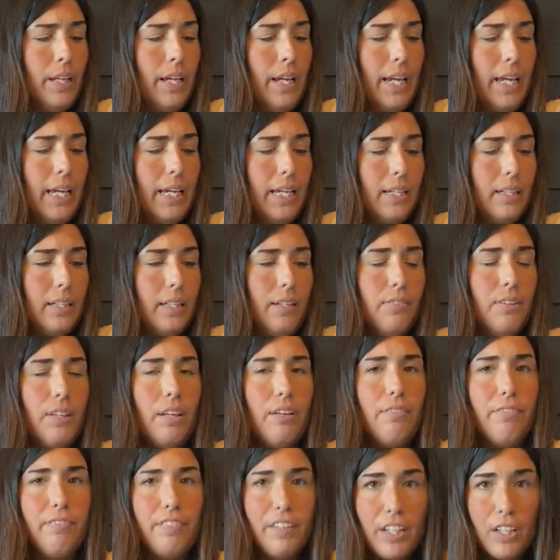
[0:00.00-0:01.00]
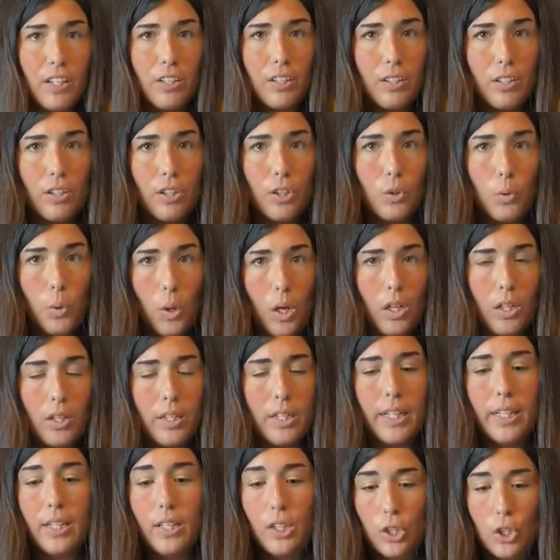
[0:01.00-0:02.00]
And if they feel
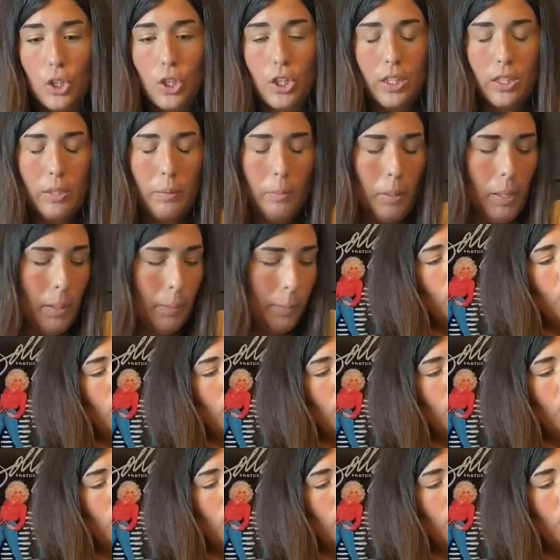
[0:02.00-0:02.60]
quality, look them up.